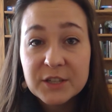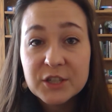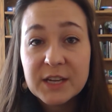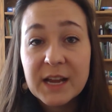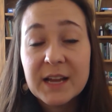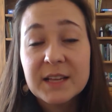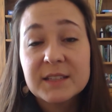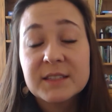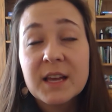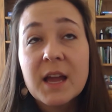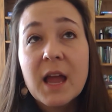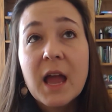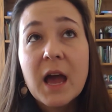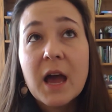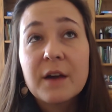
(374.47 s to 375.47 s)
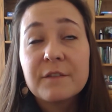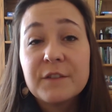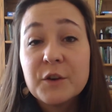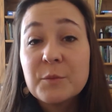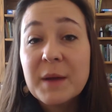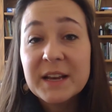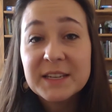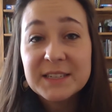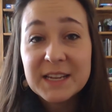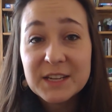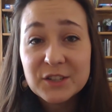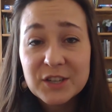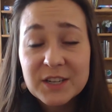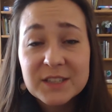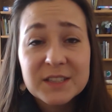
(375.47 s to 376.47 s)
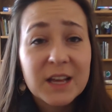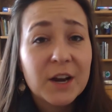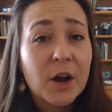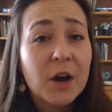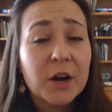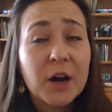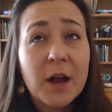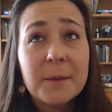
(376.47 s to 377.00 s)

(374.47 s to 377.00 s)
She has a few meditations that are